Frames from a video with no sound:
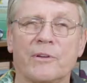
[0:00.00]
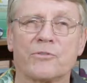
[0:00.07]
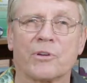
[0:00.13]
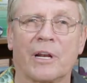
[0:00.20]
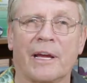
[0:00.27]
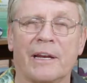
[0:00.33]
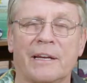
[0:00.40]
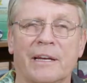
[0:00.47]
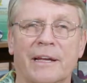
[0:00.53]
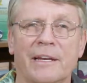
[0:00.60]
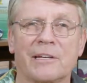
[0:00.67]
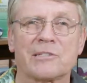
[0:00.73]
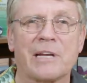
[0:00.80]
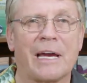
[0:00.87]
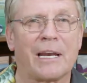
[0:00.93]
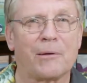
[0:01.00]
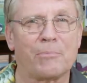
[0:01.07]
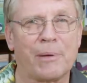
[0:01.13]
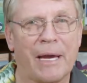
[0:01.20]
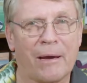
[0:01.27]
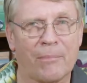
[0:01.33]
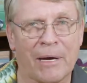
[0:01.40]
Adventure Land in Lenox,
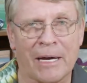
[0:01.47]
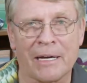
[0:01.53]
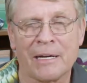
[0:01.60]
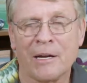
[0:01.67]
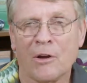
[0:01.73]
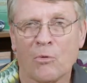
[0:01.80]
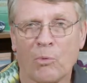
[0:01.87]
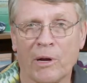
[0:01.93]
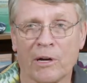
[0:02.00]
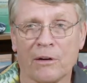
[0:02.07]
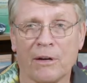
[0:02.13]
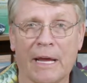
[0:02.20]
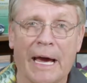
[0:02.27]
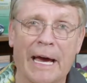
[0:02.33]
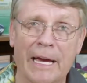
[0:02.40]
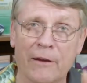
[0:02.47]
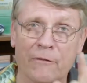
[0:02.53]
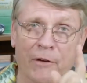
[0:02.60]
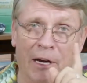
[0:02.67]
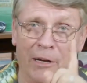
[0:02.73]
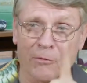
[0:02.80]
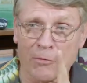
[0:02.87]
Alabama. We are
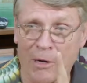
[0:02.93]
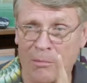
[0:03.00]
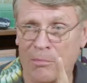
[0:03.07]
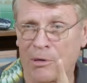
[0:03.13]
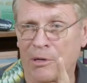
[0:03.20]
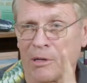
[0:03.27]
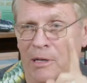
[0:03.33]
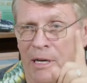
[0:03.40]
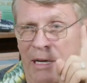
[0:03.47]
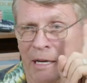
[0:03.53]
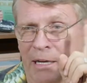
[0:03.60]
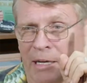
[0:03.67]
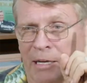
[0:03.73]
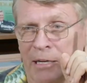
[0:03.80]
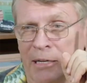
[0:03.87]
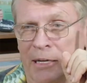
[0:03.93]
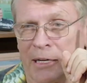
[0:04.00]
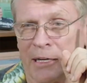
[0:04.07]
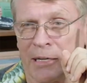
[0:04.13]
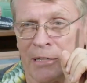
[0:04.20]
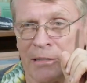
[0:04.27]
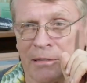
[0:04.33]
live on Rumble and
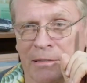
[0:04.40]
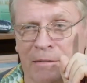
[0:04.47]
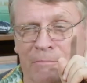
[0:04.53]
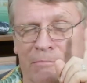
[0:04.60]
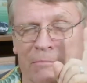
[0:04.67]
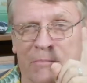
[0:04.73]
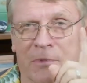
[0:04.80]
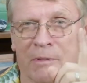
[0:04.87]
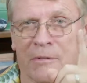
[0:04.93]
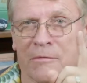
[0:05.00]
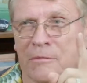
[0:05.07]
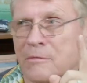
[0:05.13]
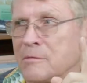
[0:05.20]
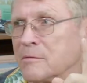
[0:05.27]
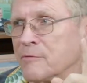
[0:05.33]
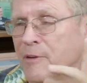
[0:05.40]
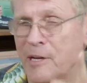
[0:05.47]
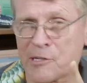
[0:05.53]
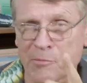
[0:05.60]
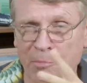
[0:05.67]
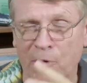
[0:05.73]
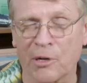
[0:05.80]
on
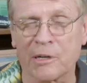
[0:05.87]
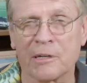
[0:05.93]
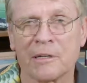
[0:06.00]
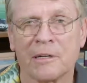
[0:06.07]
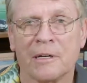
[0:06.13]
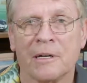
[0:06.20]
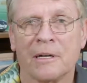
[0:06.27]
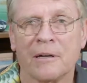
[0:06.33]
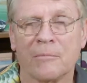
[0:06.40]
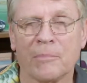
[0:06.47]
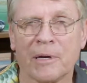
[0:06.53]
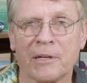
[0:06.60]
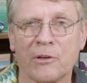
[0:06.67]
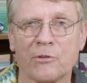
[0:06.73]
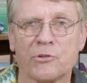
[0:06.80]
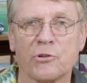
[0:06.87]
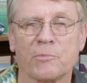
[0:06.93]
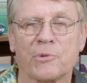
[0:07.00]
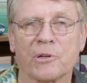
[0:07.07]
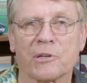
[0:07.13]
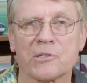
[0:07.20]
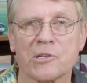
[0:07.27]
Facebook, but
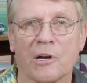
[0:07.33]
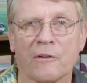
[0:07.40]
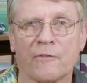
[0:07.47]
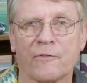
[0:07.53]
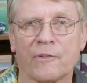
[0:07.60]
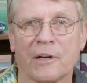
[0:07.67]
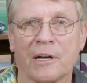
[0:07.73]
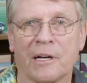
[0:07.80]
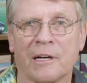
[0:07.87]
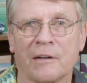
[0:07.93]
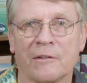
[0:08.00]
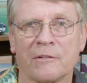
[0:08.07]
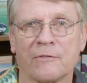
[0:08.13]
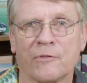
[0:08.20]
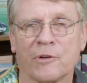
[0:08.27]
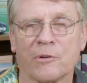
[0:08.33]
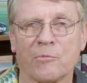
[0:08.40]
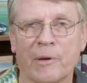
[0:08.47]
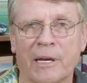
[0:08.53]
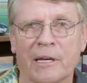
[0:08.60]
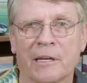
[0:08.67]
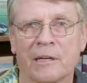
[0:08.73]
YouTube took us off for a
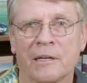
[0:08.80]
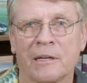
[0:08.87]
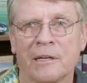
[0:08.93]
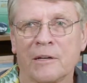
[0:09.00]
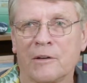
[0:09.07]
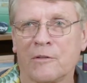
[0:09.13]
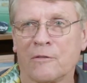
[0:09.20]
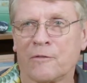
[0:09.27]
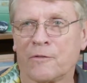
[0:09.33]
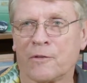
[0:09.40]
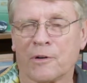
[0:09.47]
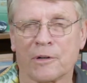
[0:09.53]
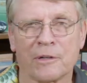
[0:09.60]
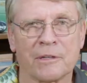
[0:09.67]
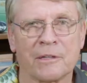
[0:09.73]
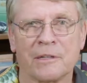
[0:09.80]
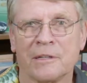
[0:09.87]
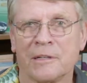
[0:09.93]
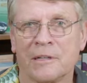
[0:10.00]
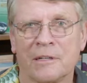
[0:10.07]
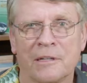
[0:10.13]
week for